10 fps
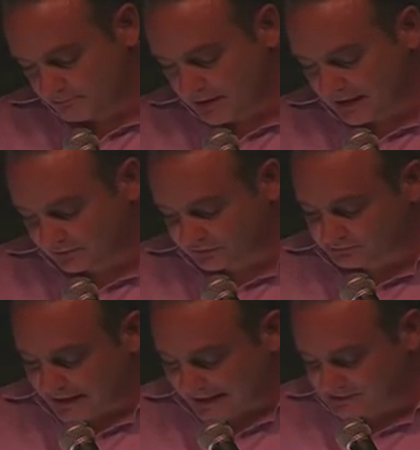Pale
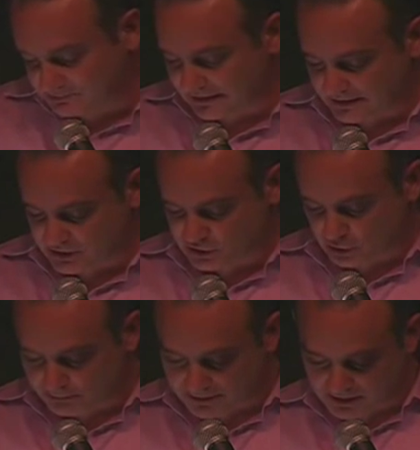spots began to
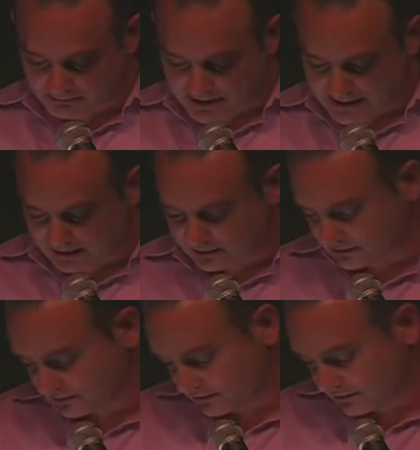show up on the bag,
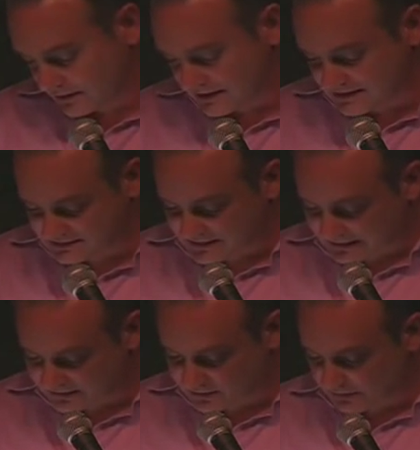and I
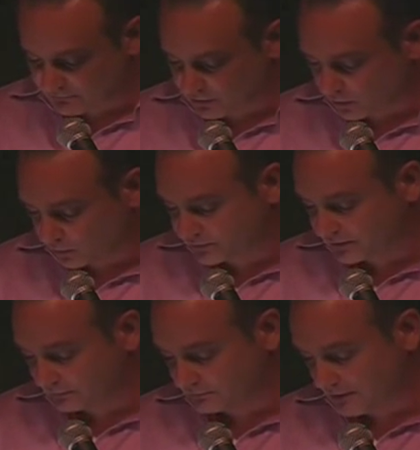decided to cover the whole
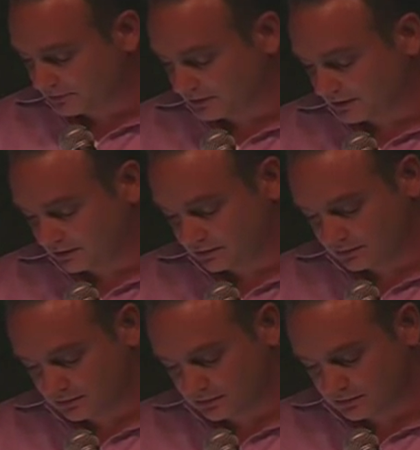thing with my blood.
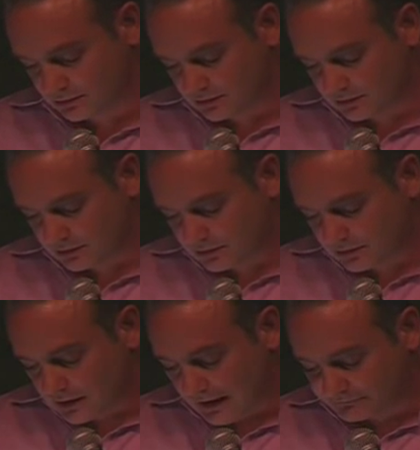
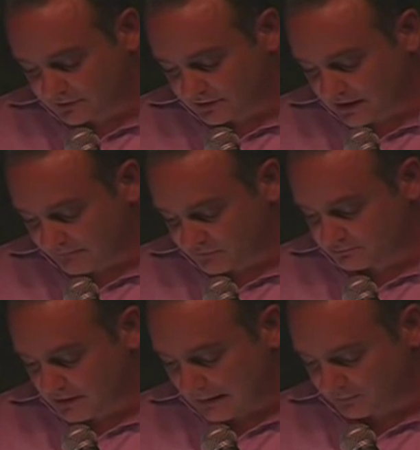After the canvas
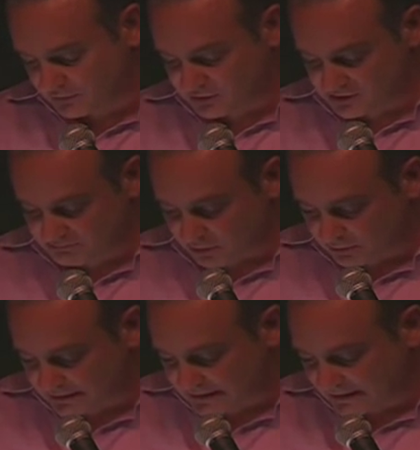bag was good and
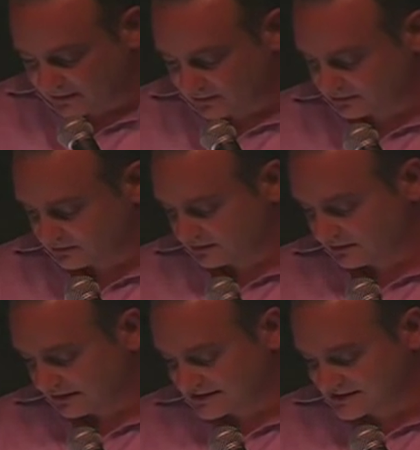polka dotted,
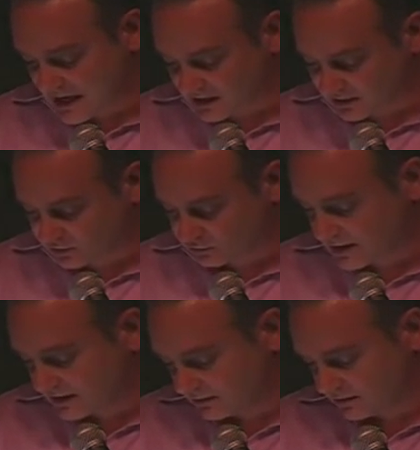I sat on a
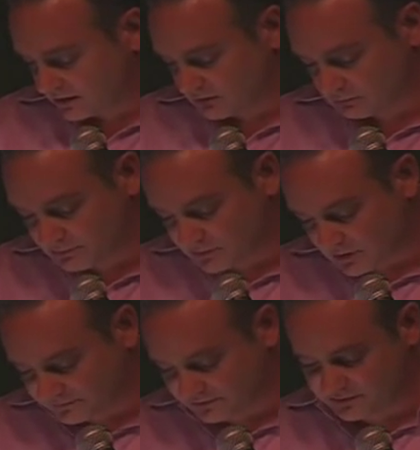crate and ripped
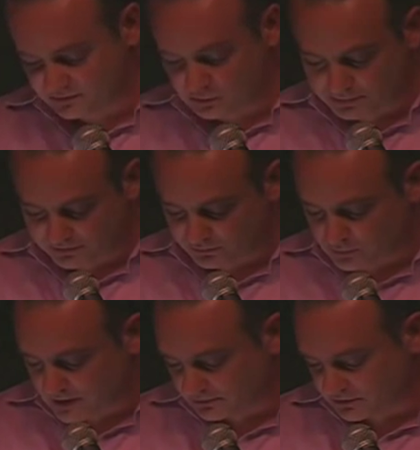off the stupid
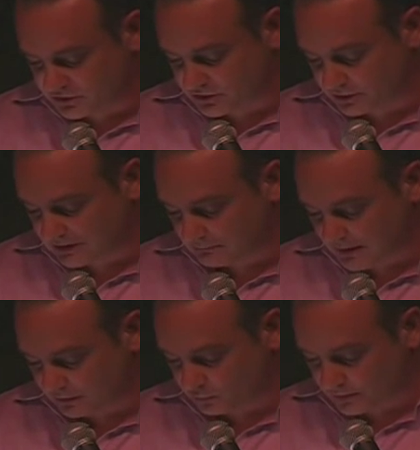sweater and shirt they
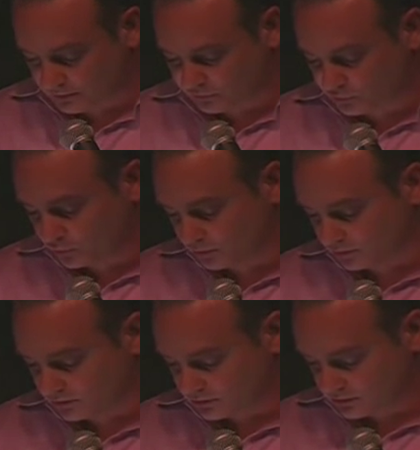made us wear to school.
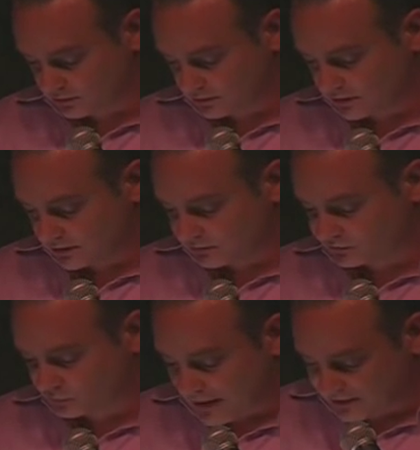
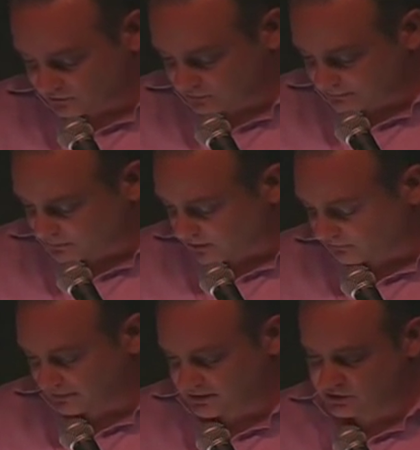Sweat dripped off
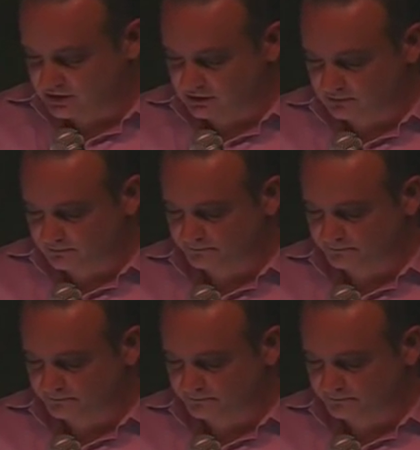my chin.